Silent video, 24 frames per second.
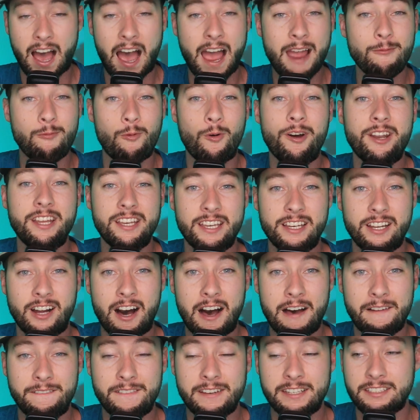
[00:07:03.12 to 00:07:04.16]
I want to get
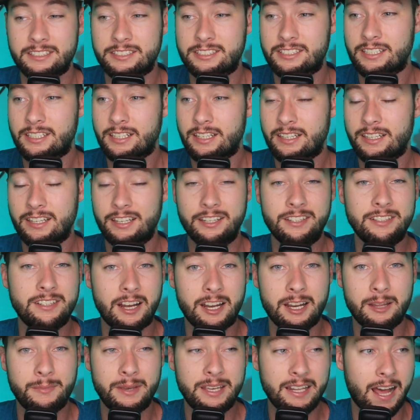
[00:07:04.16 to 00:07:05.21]
offense. You know
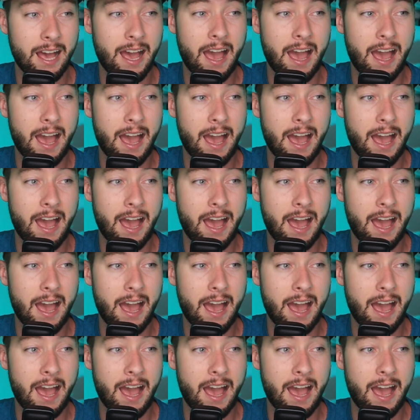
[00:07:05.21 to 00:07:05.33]
what I mean?